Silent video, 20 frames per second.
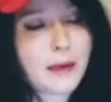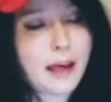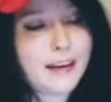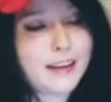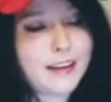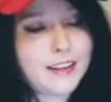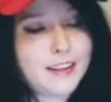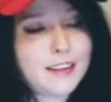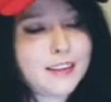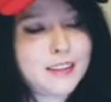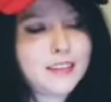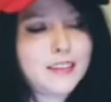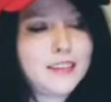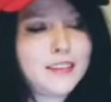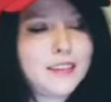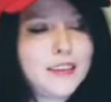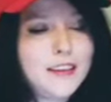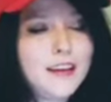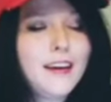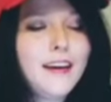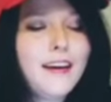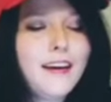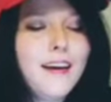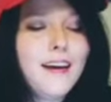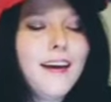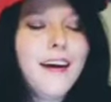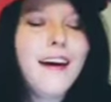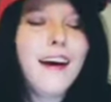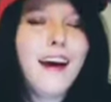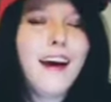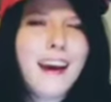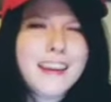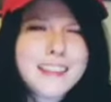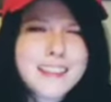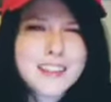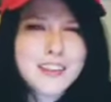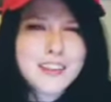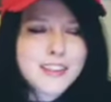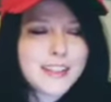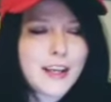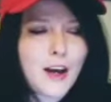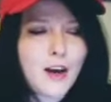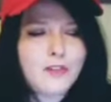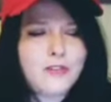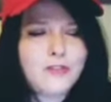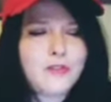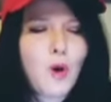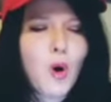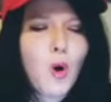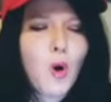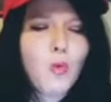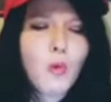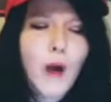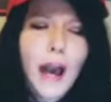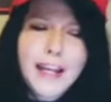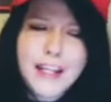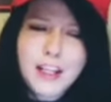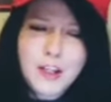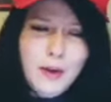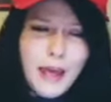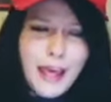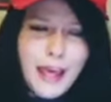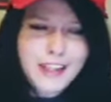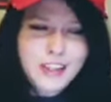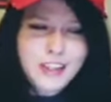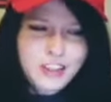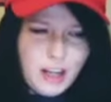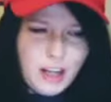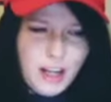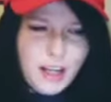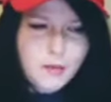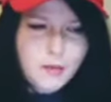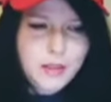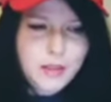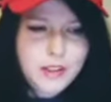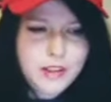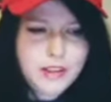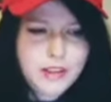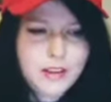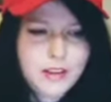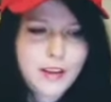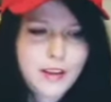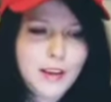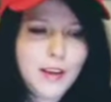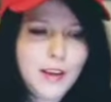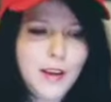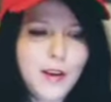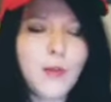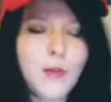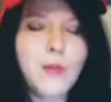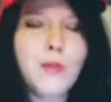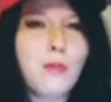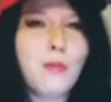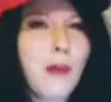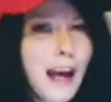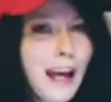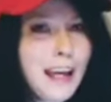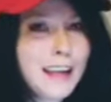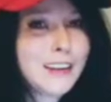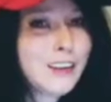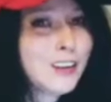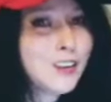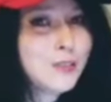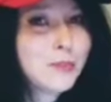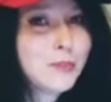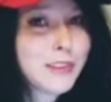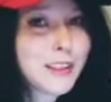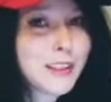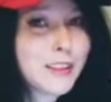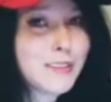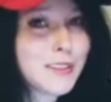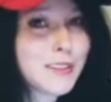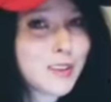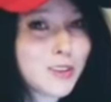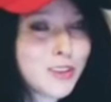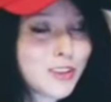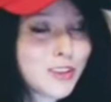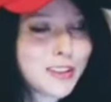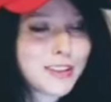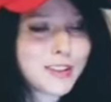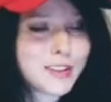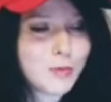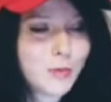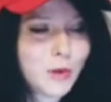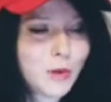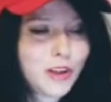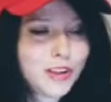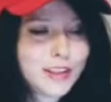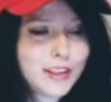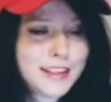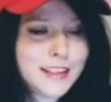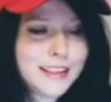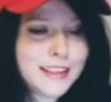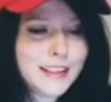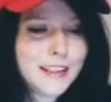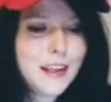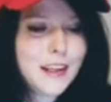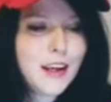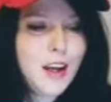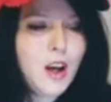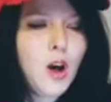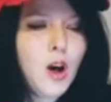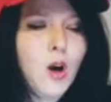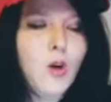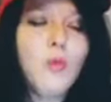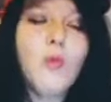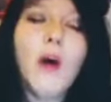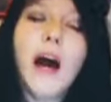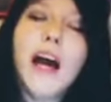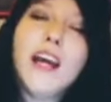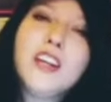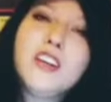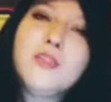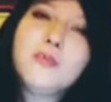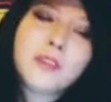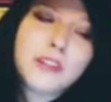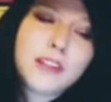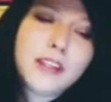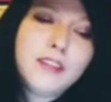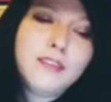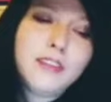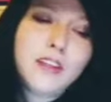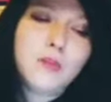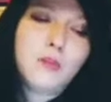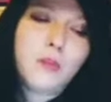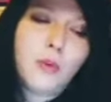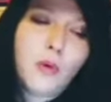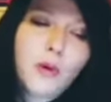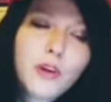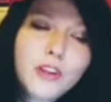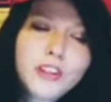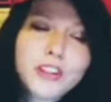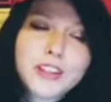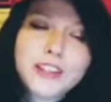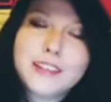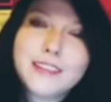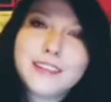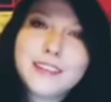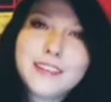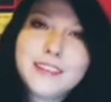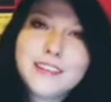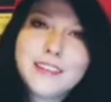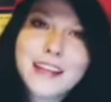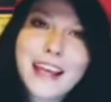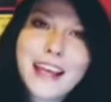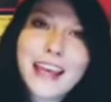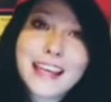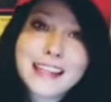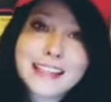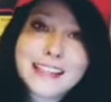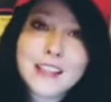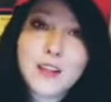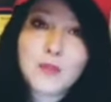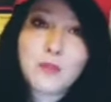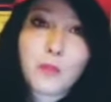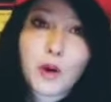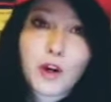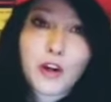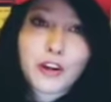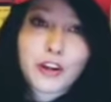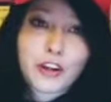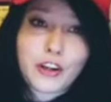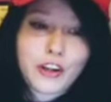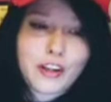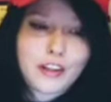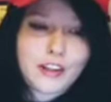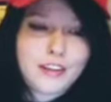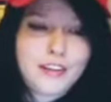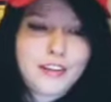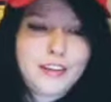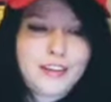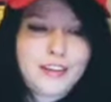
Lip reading: about it. Ask ask yourself, why do you hate Trump? Why do you believe socialism works? Why do you believe that abortion isn't murder?